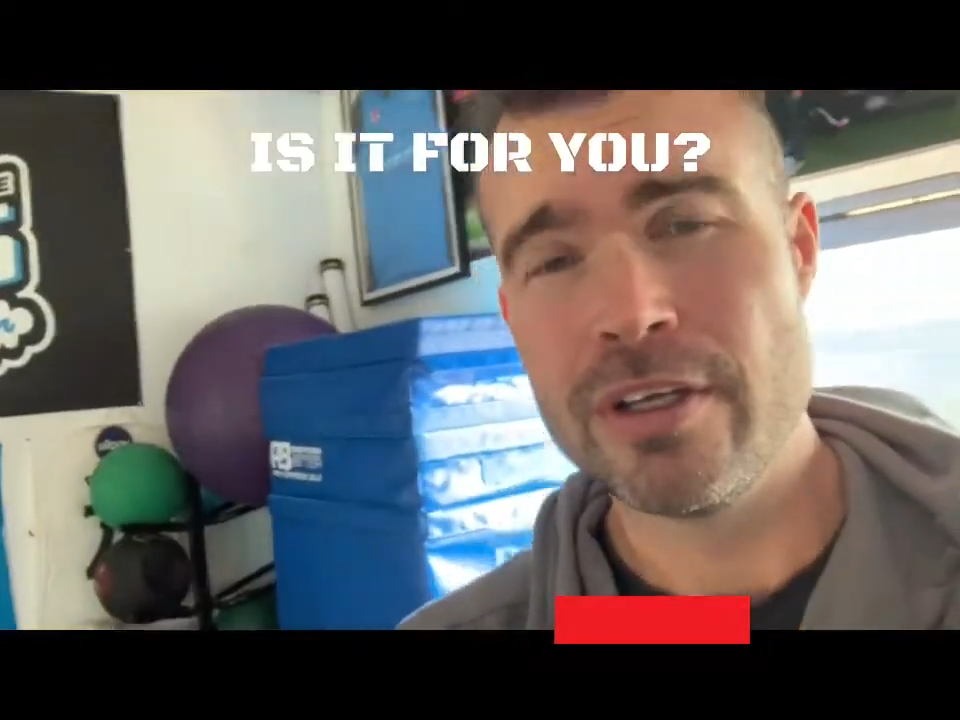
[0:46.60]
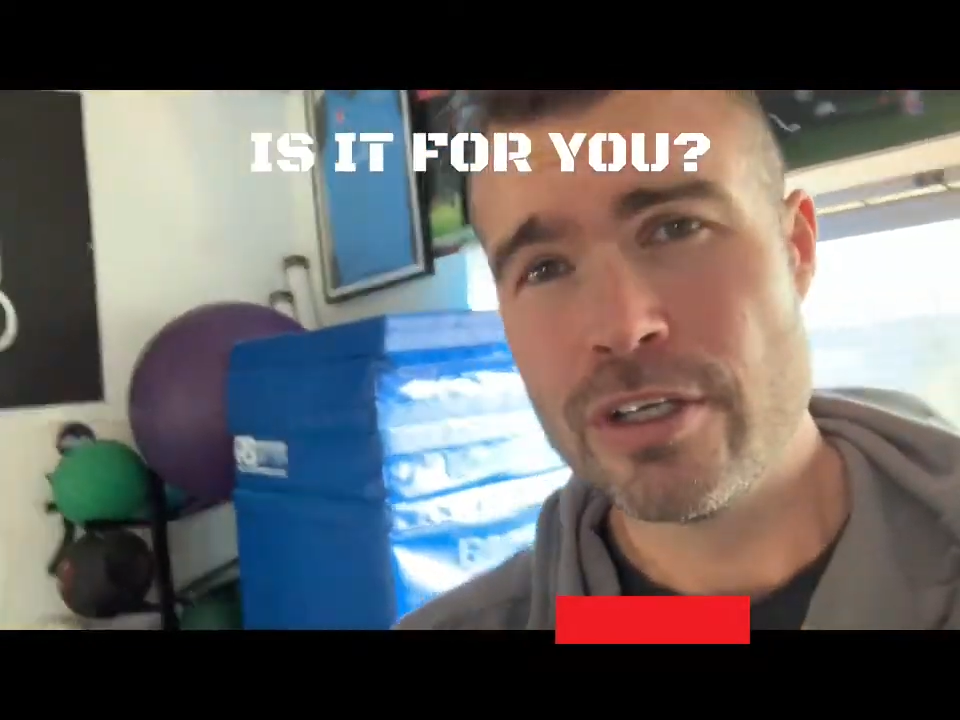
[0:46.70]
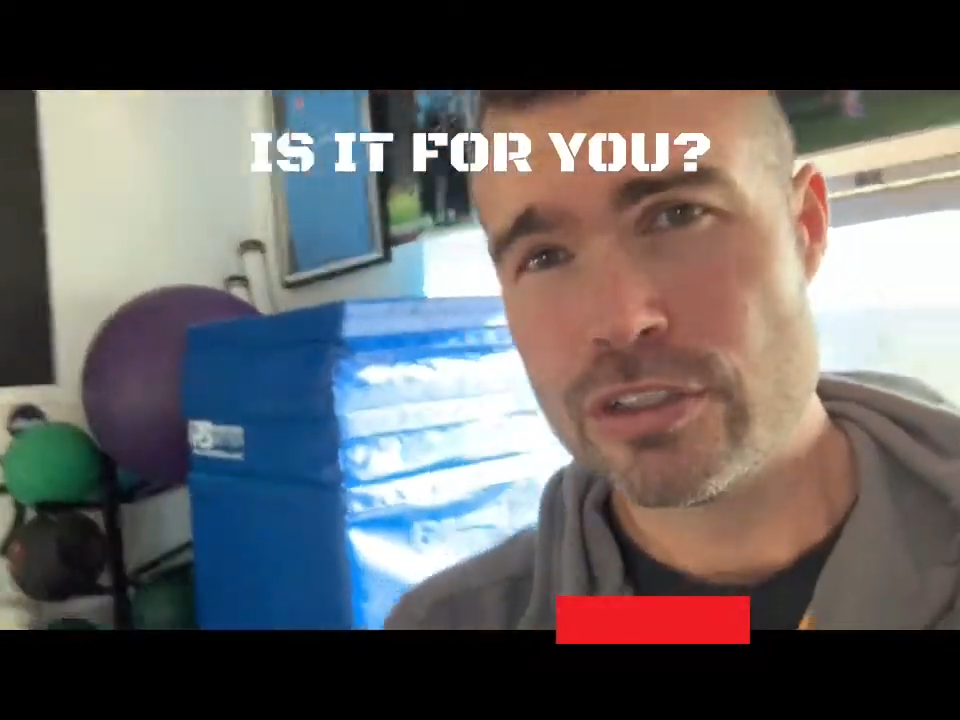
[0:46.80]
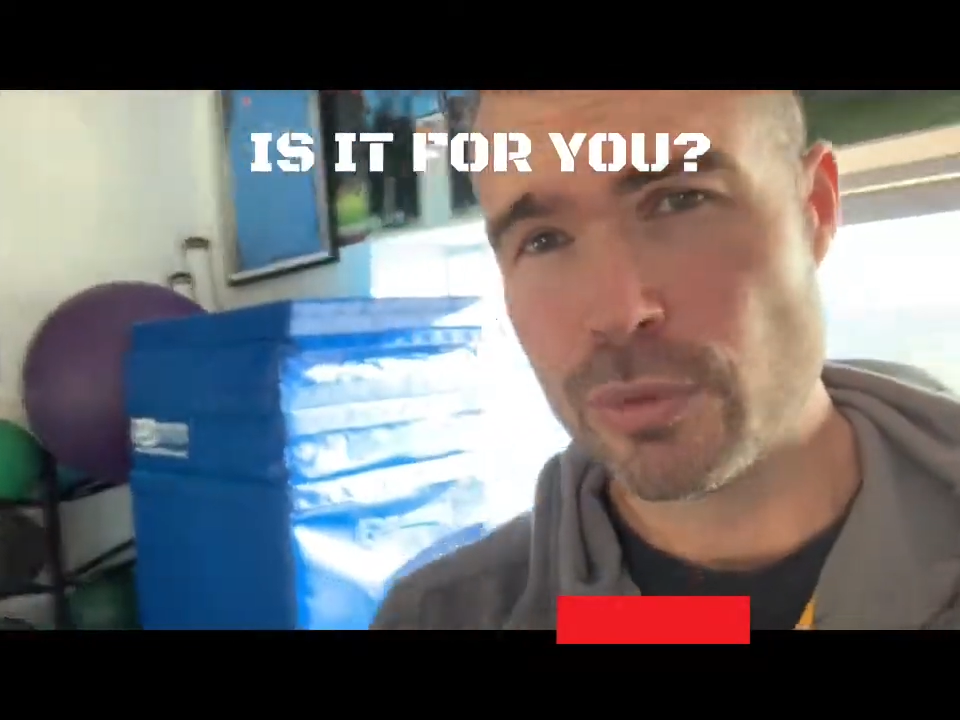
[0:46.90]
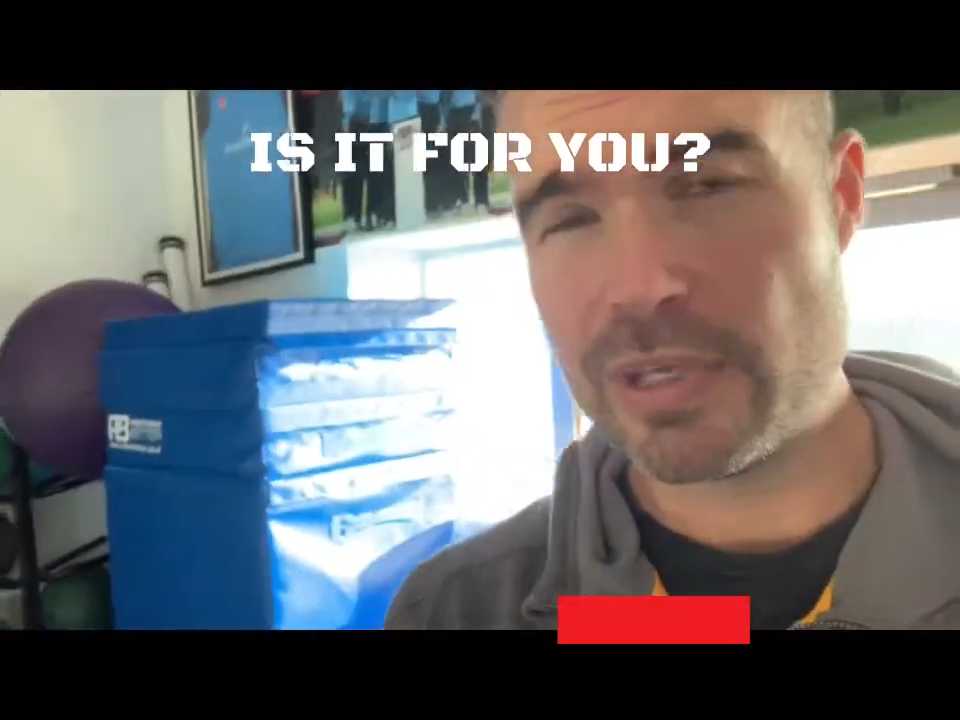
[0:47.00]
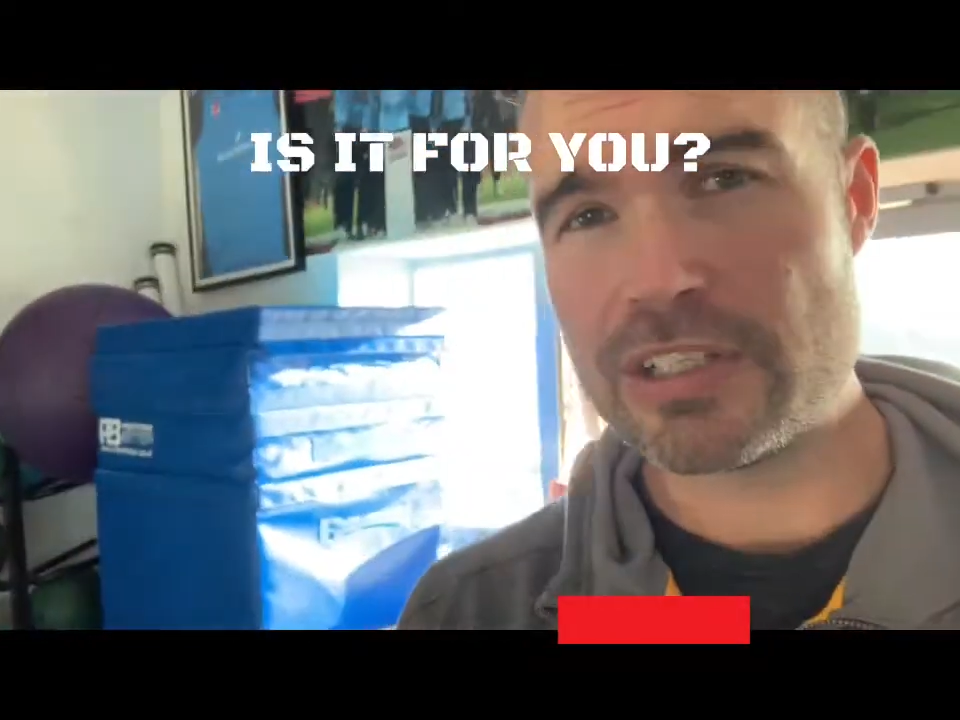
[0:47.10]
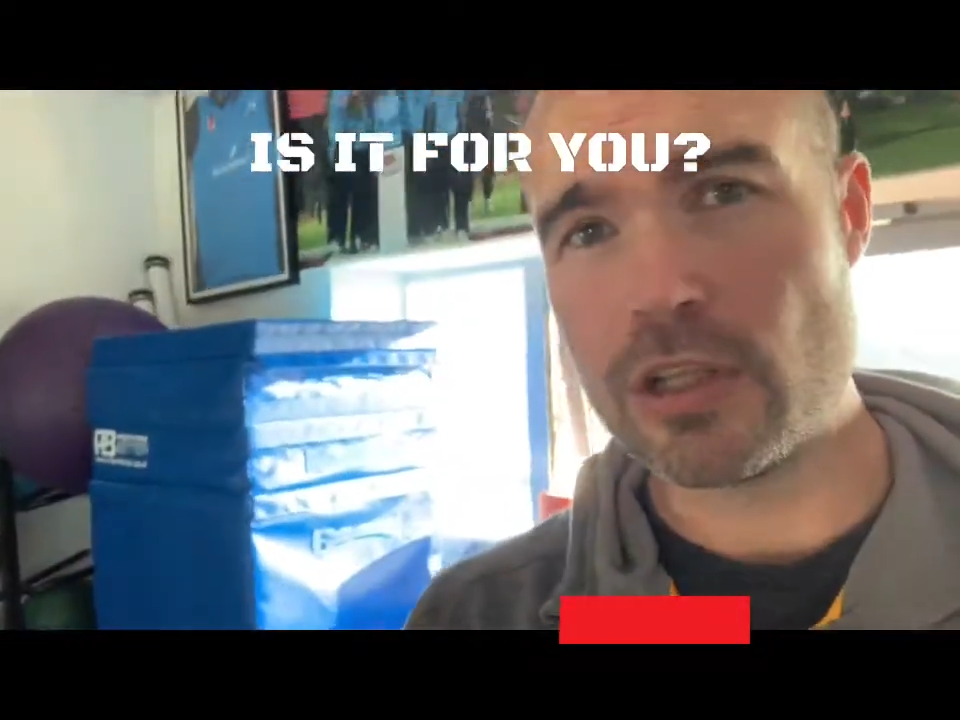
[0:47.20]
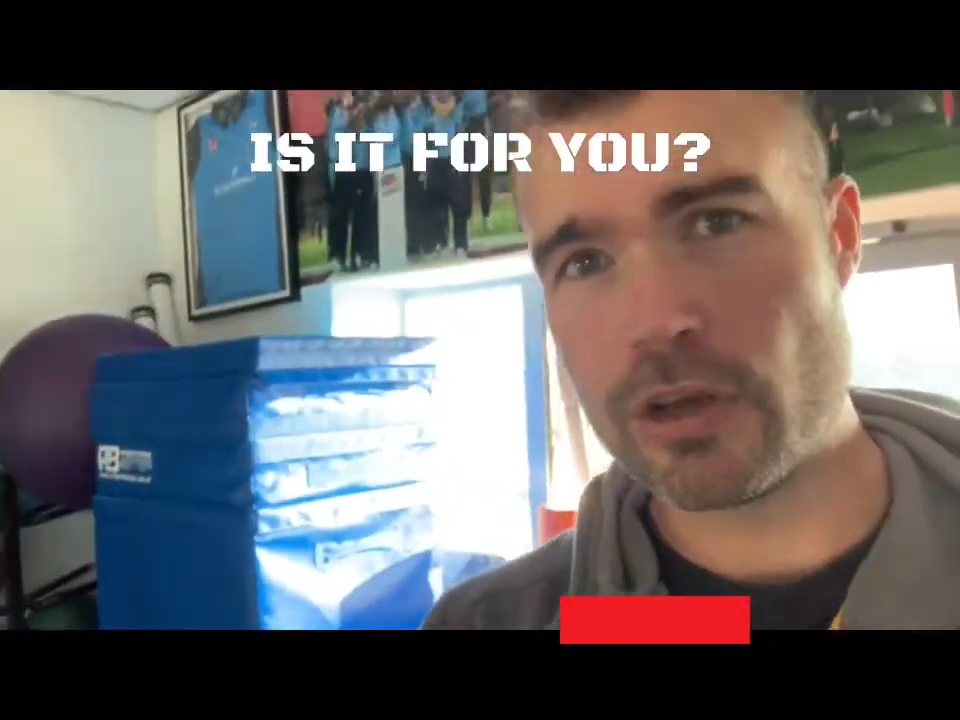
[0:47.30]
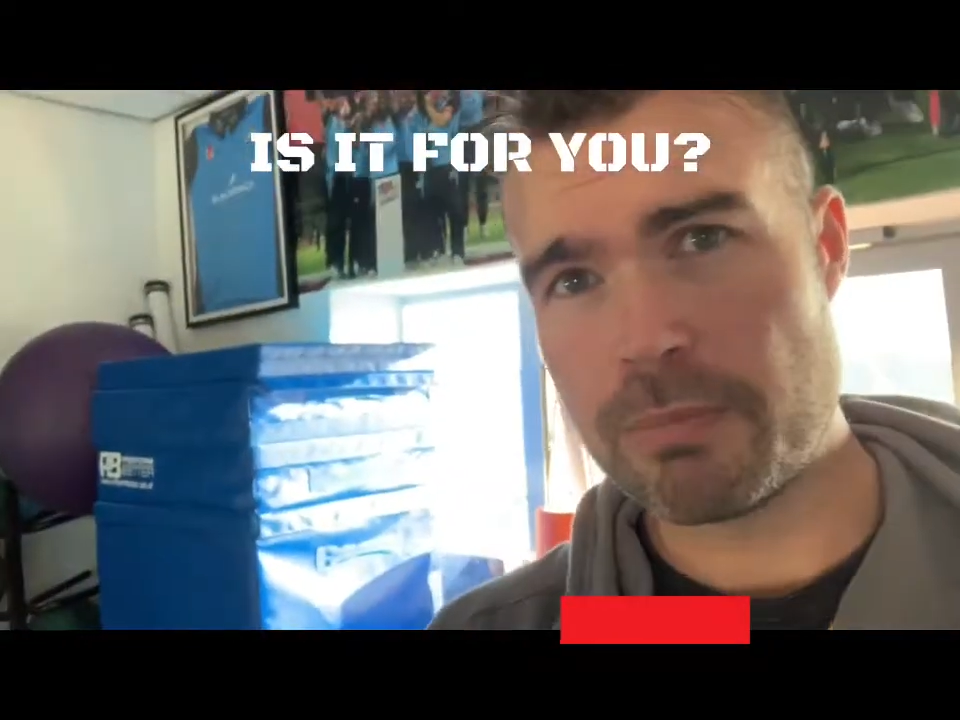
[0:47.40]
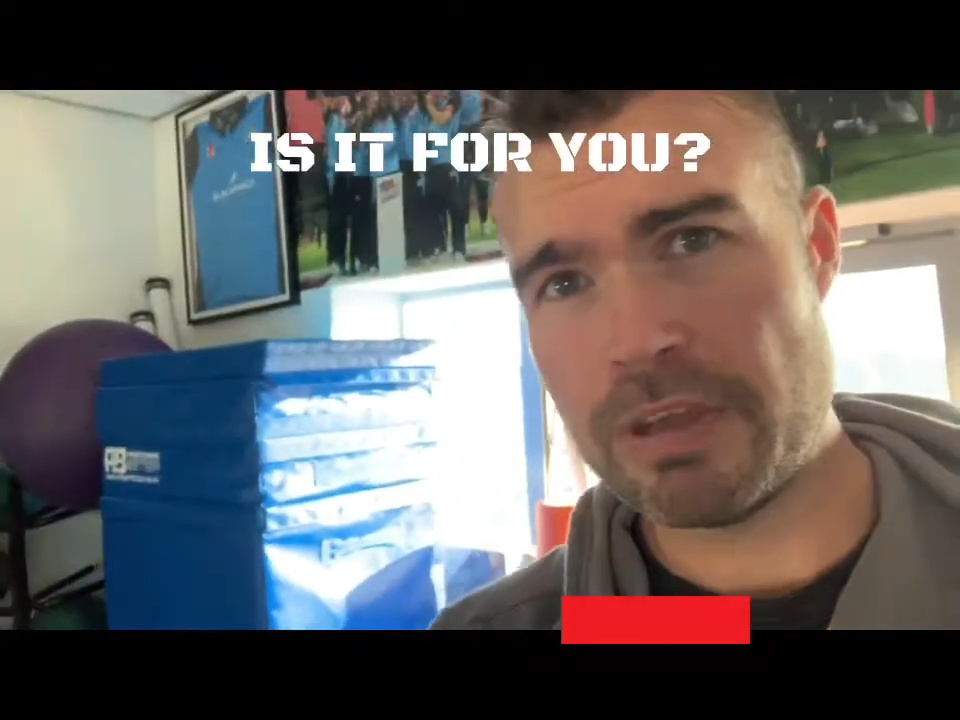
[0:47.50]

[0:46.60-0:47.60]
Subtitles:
So we need to look a